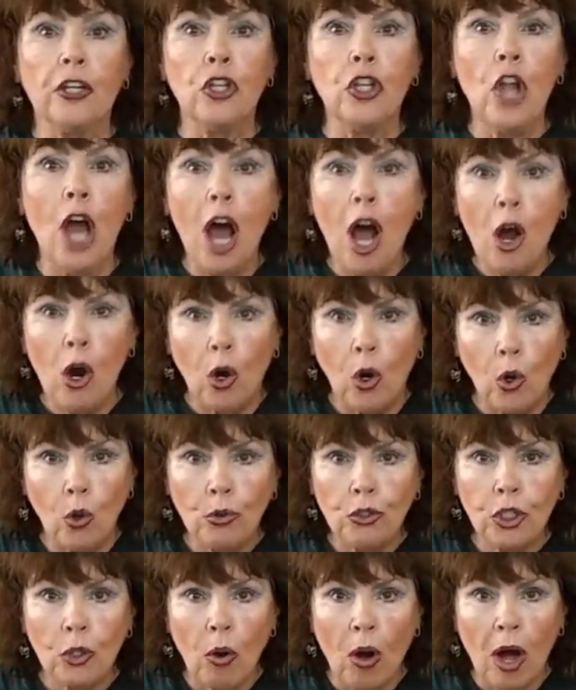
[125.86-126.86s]
no
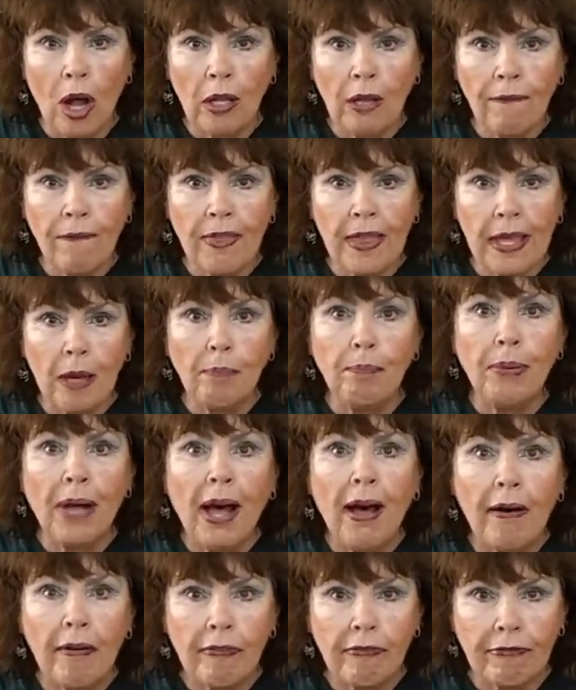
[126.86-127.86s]
to all of the
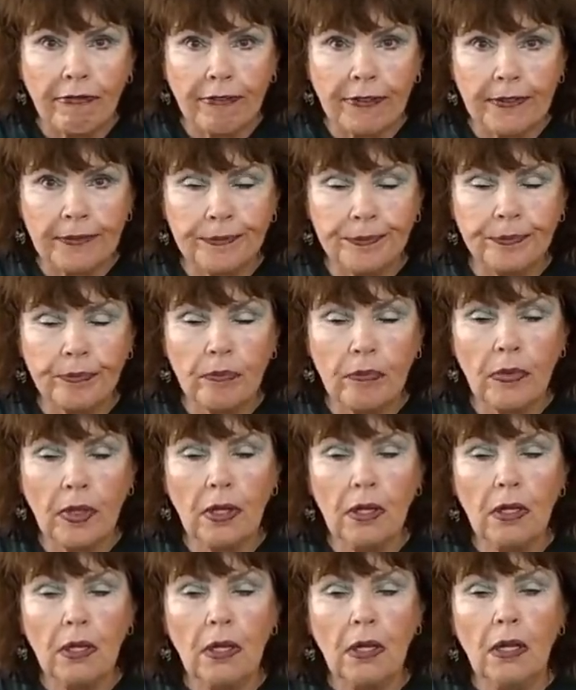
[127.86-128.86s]
above.
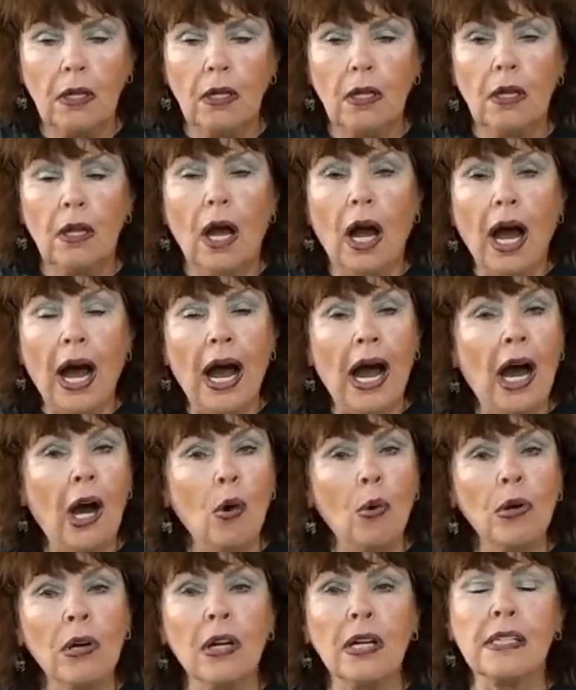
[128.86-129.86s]

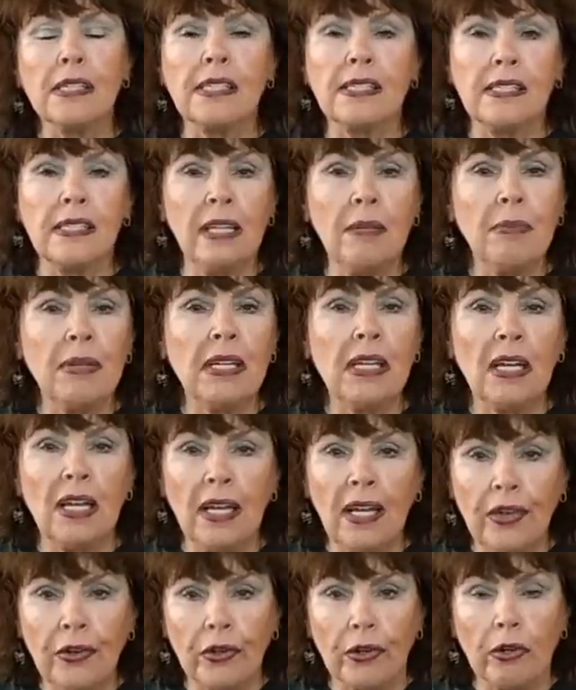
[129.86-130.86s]
Our esteemed
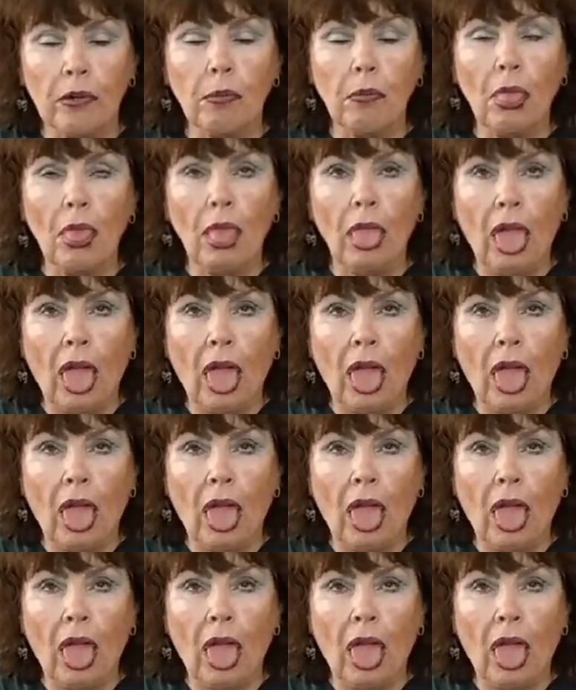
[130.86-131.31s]
leader